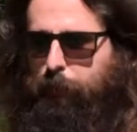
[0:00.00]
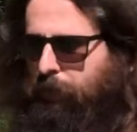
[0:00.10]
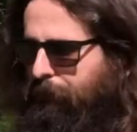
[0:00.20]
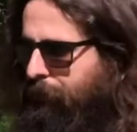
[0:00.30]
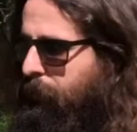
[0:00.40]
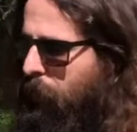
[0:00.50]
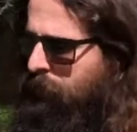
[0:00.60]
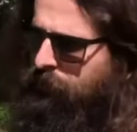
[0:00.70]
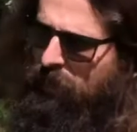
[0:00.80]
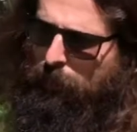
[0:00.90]
But there's some
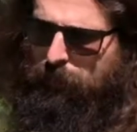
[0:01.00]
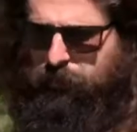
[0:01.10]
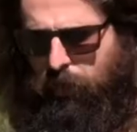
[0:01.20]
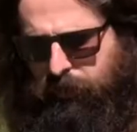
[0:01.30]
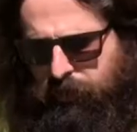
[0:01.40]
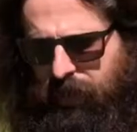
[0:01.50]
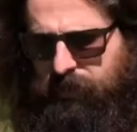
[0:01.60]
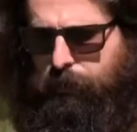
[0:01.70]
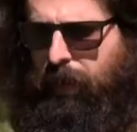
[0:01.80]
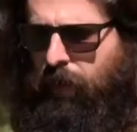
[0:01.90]
stuff I'm going to talk to you guys
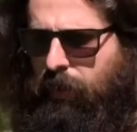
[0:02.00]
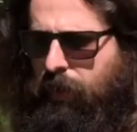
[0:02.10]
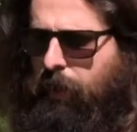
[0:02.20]
about